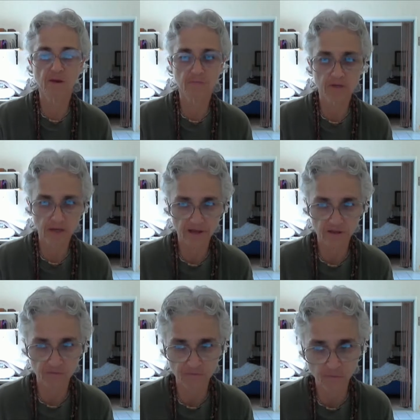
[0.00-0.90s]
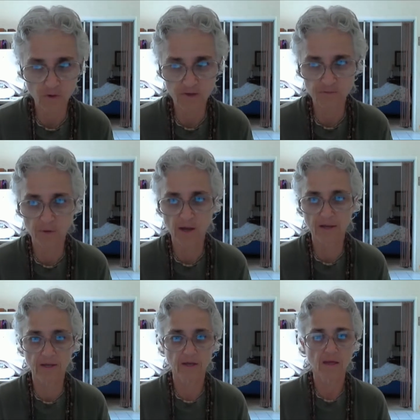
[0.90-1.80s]
up attachment for this
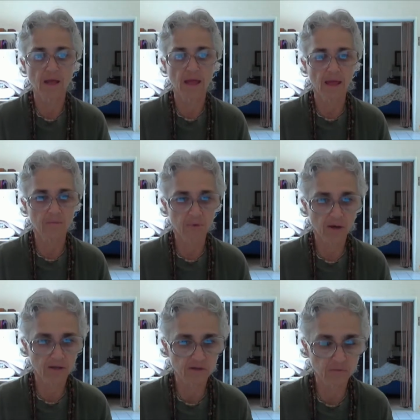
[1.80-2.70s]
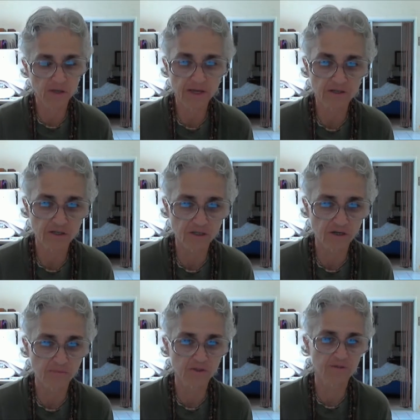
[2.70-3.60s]
body and bodily
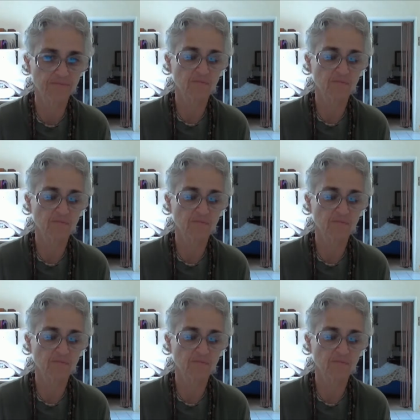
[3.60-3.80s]
relationships